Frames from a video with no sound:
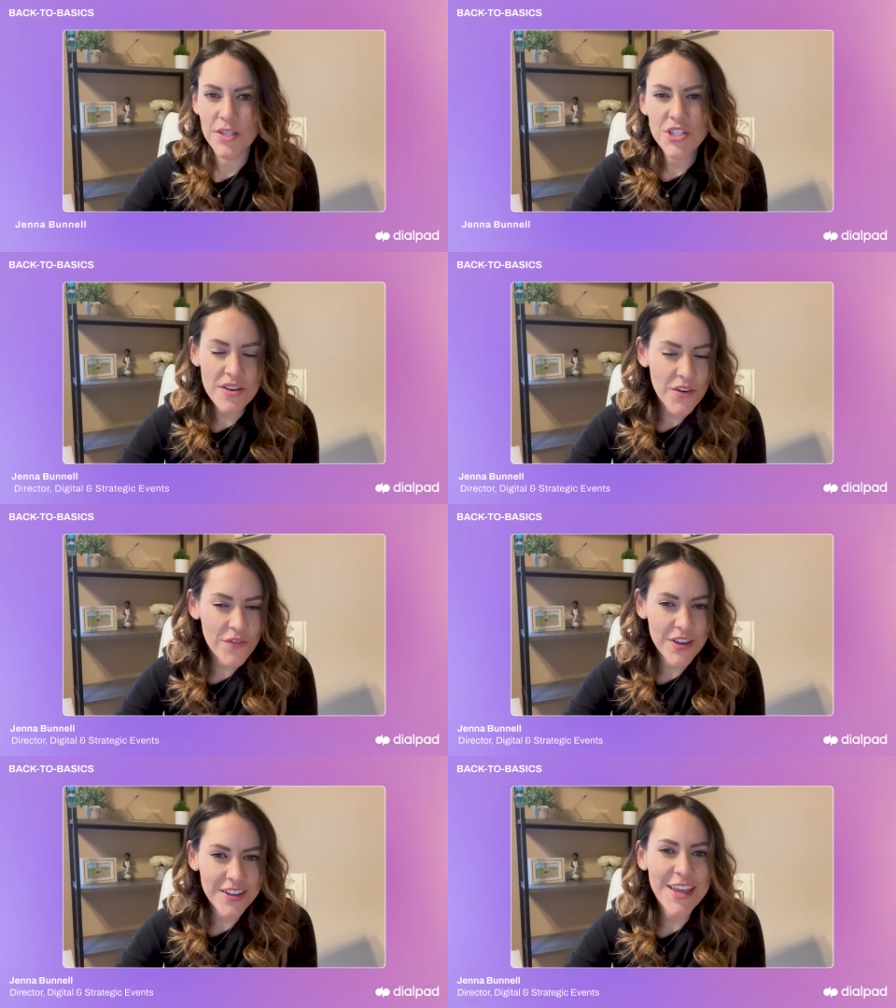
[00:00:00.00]
Do you ever
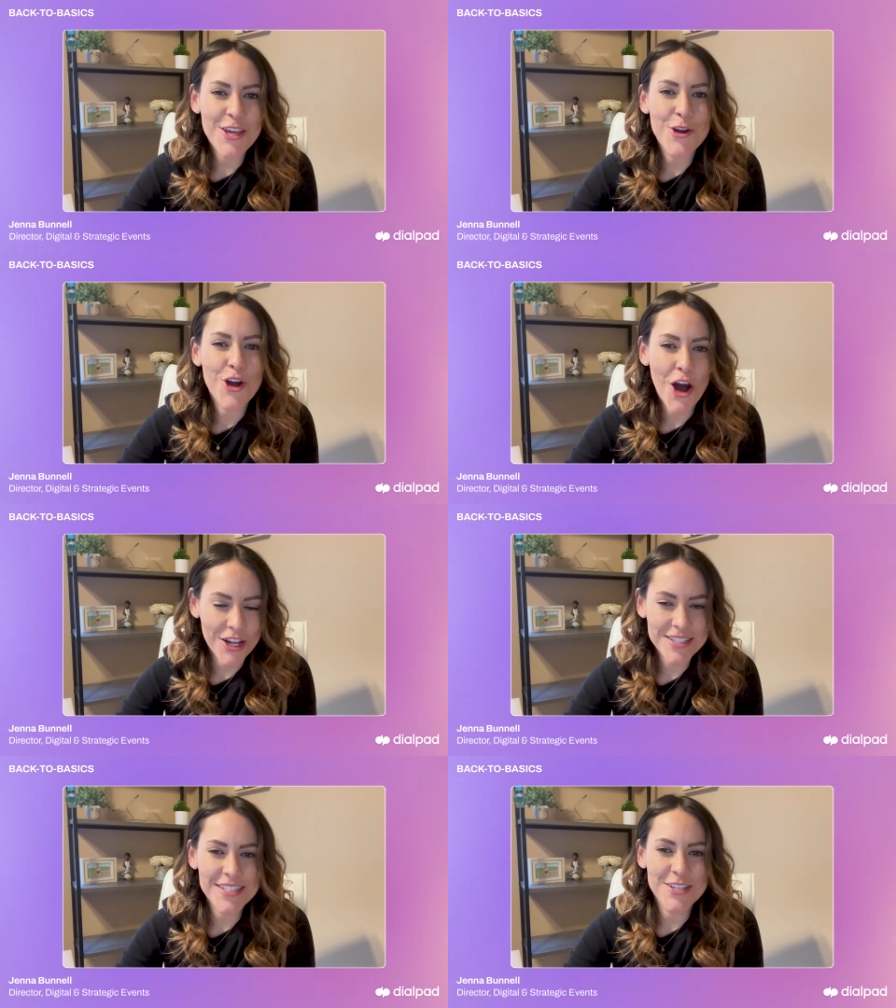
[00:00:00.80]
feel like you're
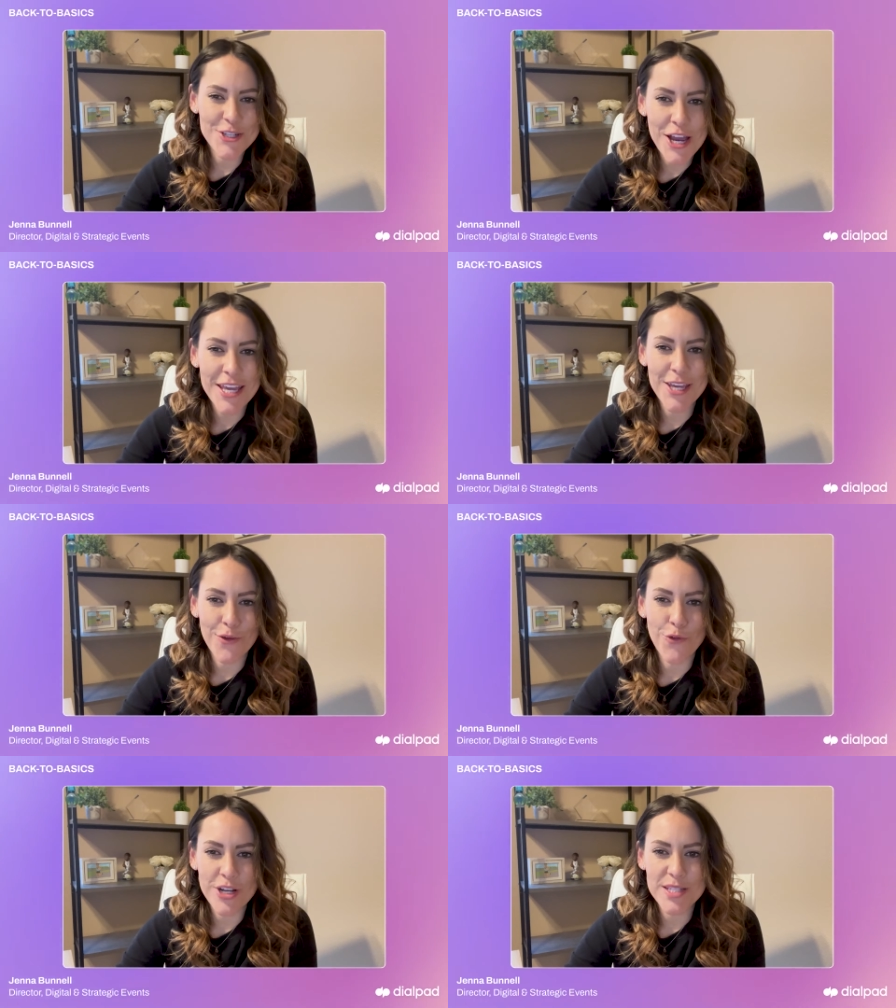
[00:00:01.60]
constantly checking your
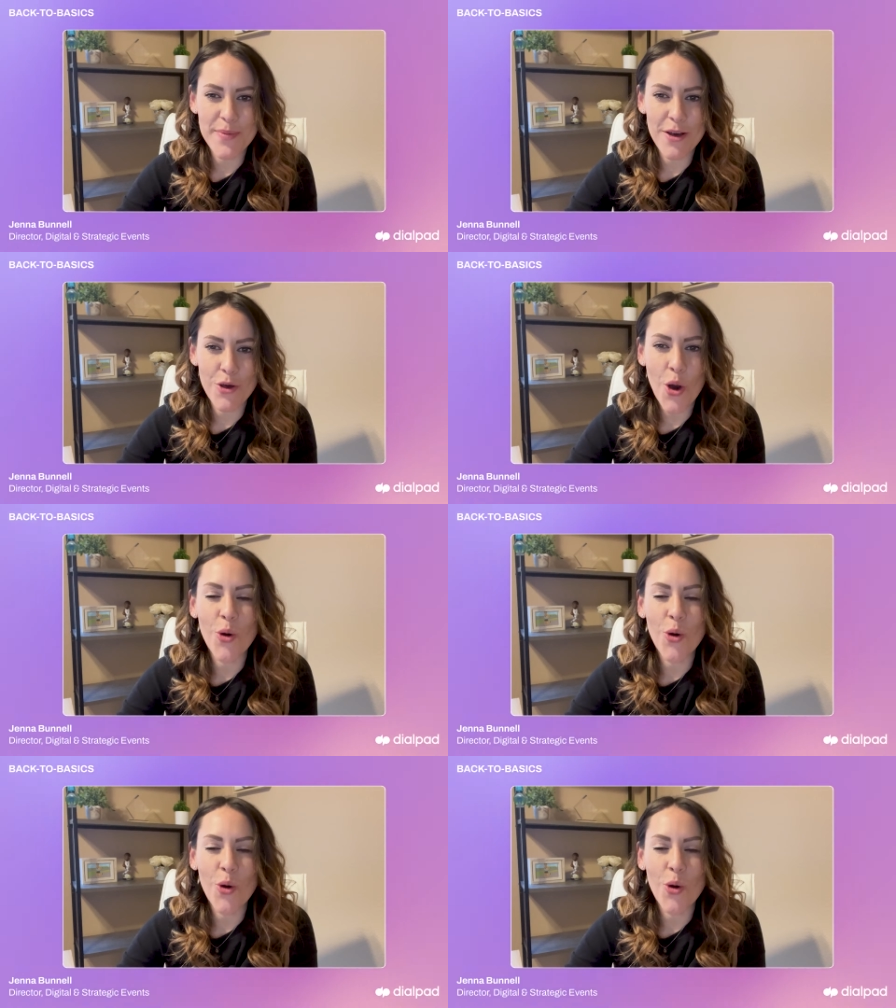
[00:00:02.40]
voicemail